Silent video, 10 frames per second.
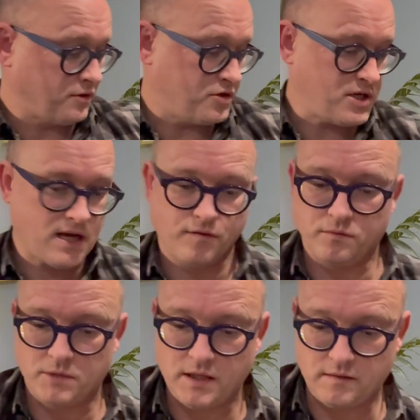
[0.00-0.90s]
Jack from
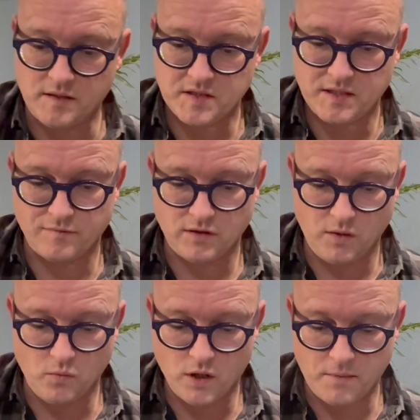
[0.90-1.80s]

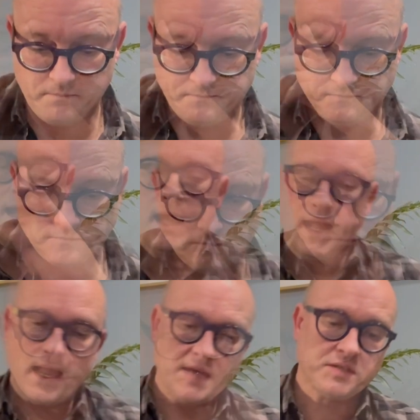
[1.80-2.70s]
1971.
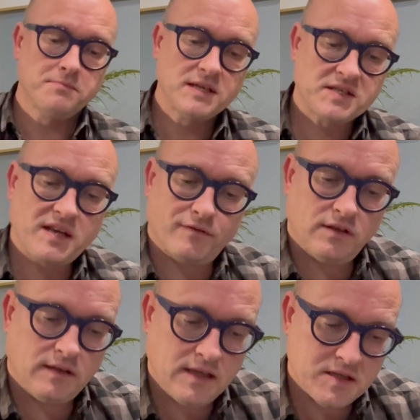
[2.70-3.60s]
And as the
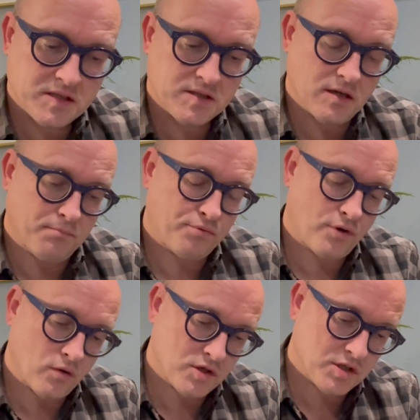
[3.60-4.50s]
mid-70s
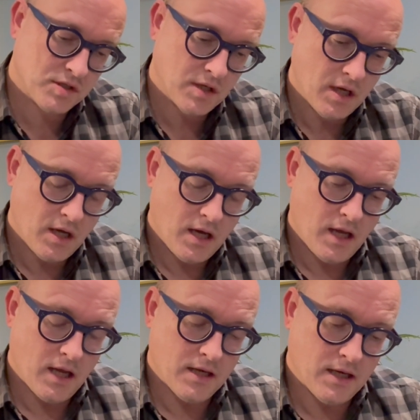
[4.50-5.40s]
approached,
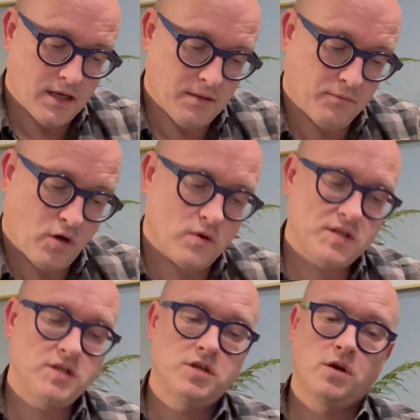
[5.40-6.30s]

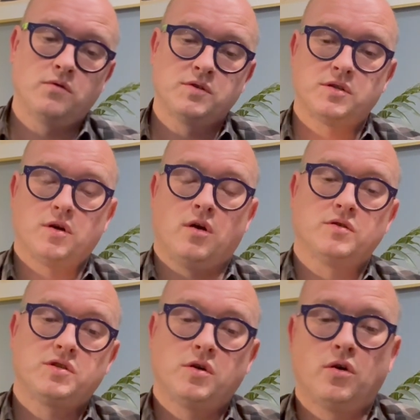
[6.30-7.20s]
Quincy Jones
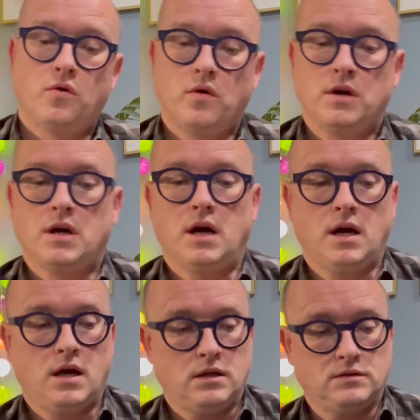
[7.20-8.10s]
also
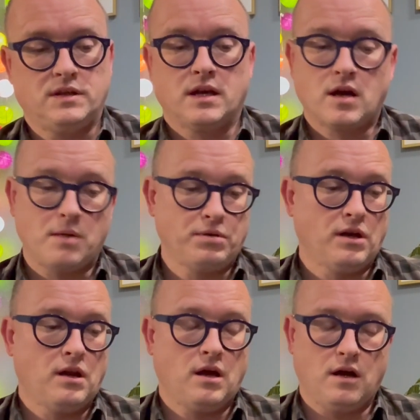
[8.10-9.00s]
did a
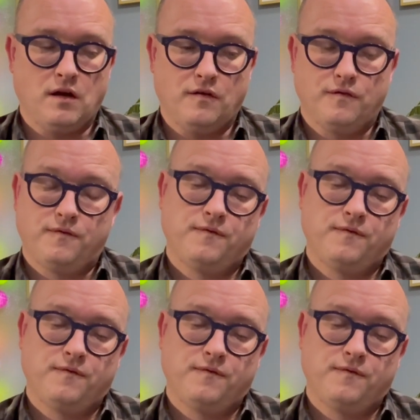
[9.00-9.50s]
couple of